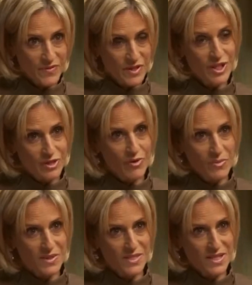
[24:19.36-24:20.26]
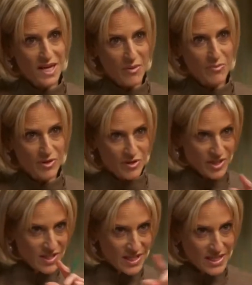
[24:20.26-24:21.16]
Virginia Roberts' camera. She
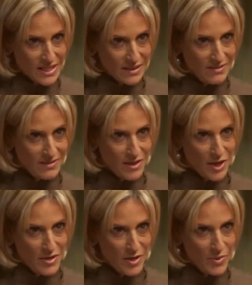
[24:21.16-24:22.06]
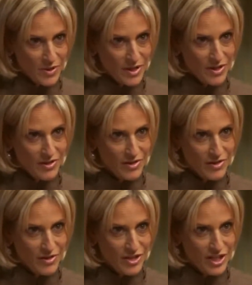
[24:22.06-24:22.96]
said a little Kodak one that
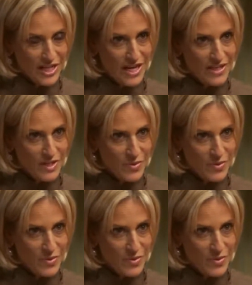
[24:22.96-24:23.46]
she lent